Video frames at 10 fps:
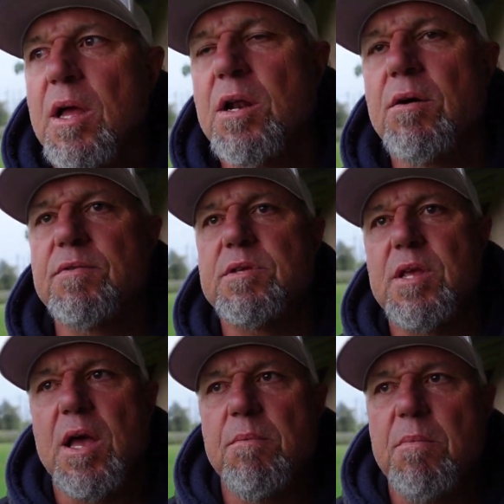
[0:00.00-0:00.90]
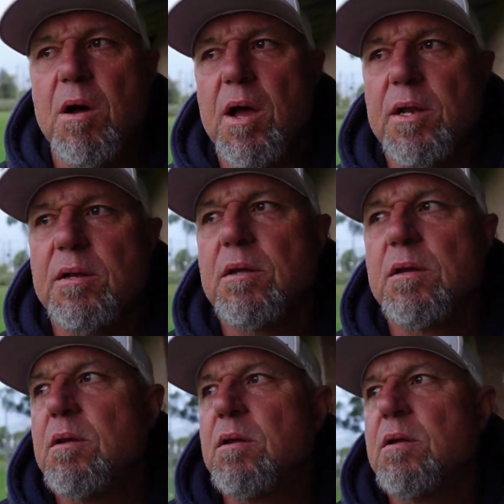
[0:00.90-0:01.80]
and of a sound mind.
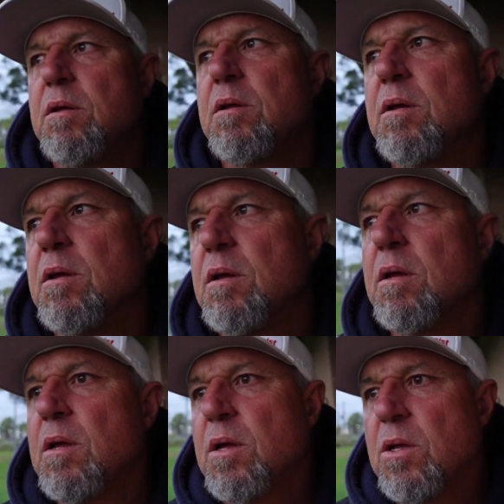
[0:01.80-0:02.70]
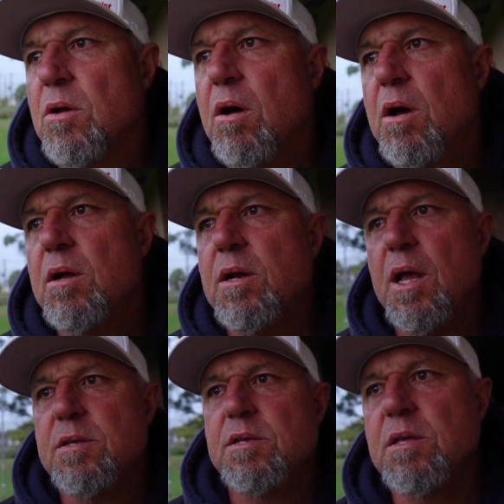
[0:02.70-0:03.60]
God
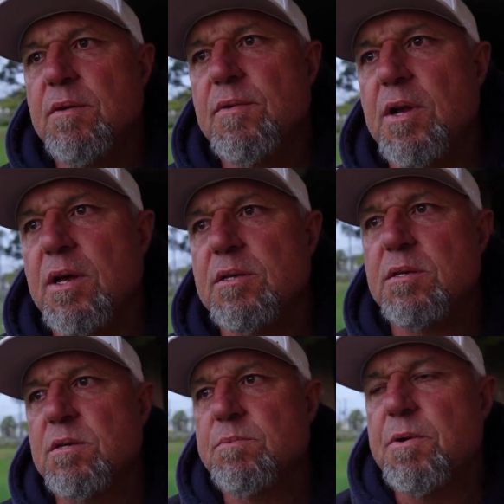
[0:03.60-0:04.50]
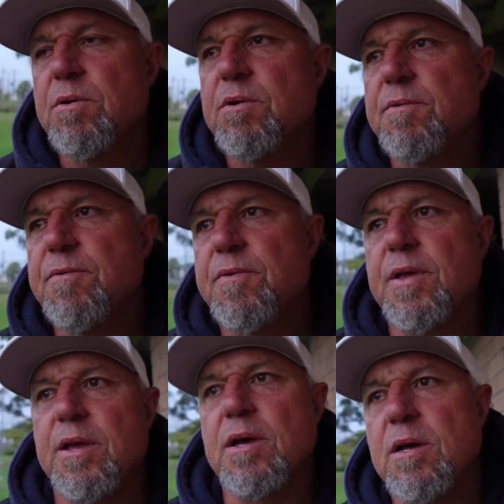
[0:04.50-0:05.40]
hasn't given us a spirit of
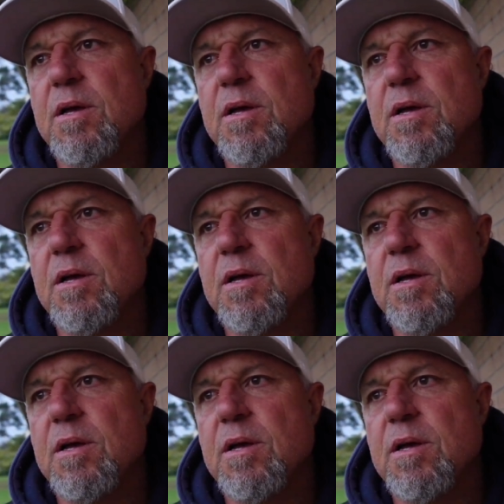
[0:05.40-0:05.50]
fear,